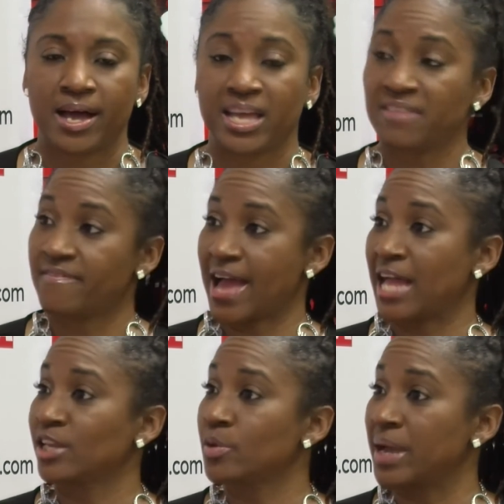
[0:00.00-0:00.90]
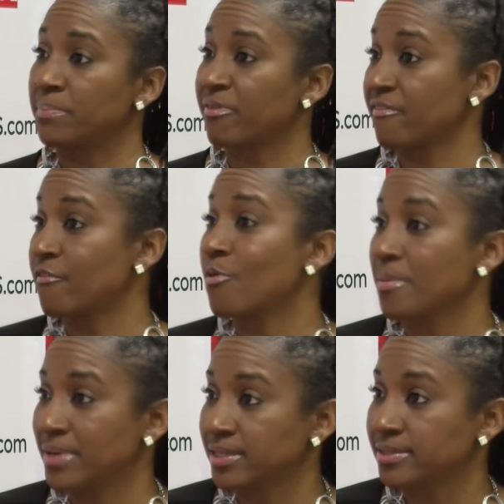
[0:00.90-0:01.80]
evaluate
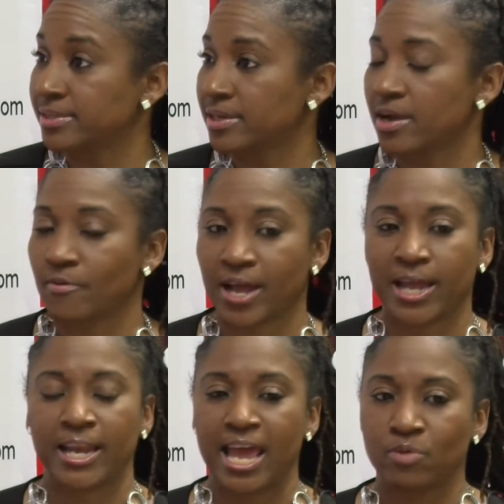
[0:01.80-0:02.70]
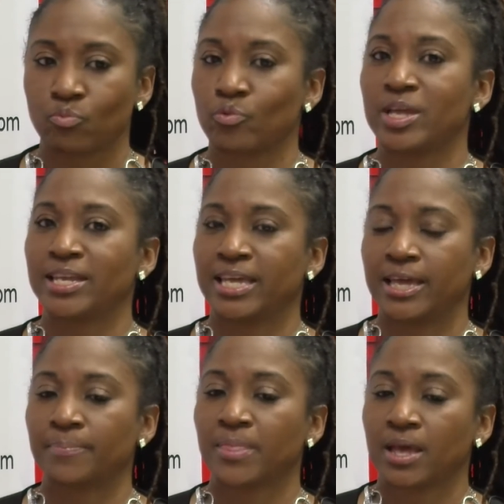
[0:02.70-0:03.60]
performance, right? And
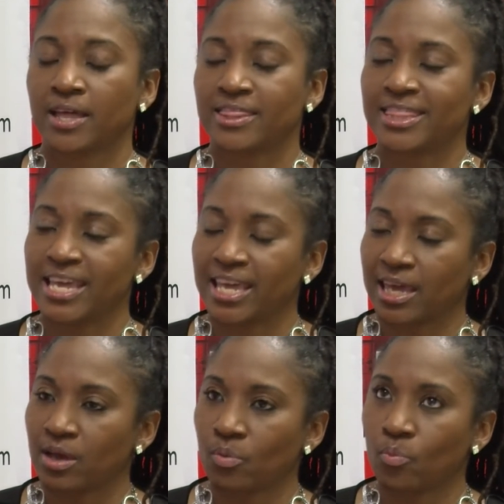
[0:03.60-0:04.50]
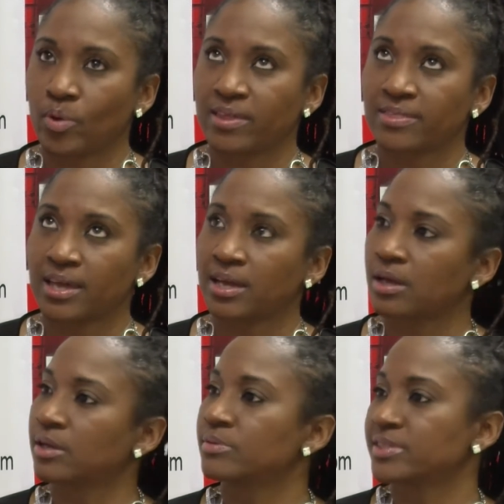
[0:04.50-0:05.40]
really thinking with an
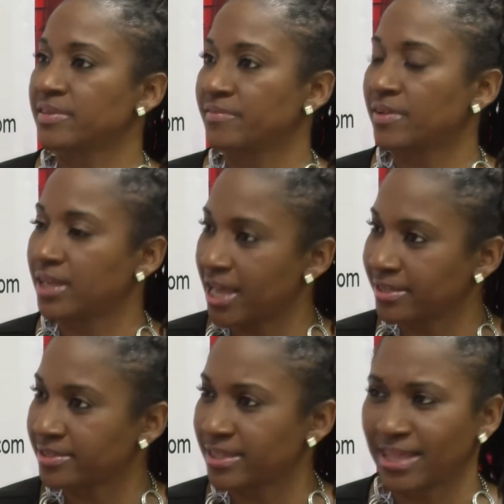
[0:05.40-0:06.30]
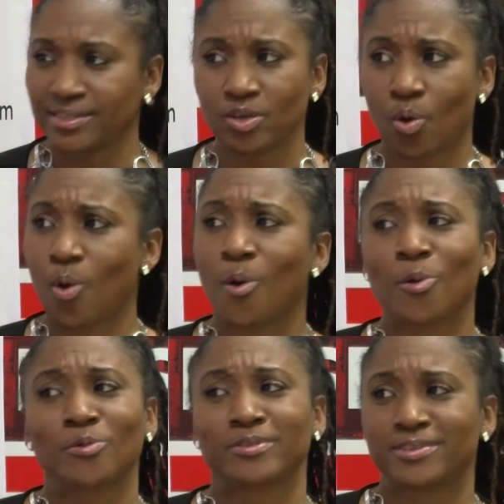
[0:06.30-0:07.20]
inclusive lens. That's a
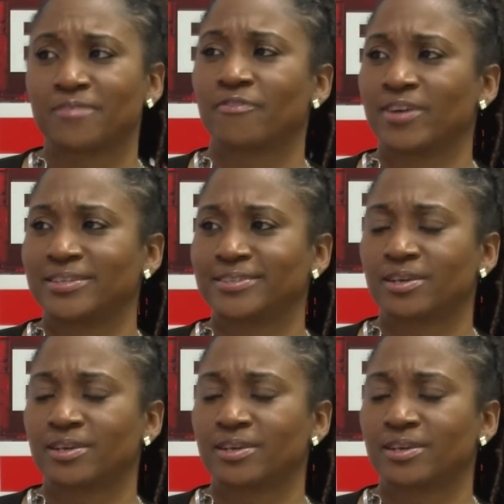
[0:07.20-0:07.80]
whole different